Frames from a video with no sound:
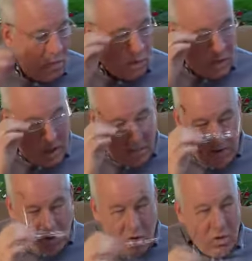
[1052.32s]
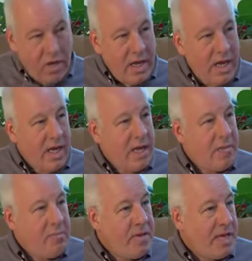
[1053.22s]
we're talking about Noah
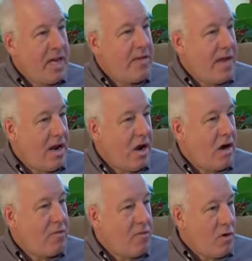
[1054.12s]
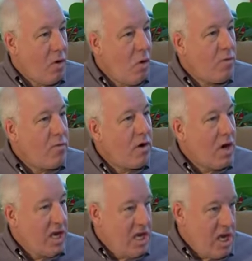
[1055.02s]
being on that ark for over
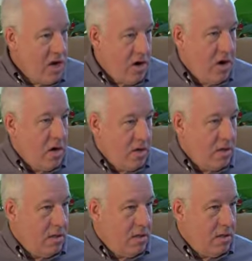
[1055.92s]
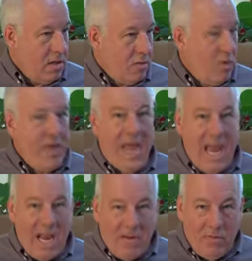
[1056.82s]
a year with
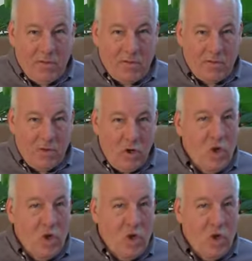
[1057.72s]
animals.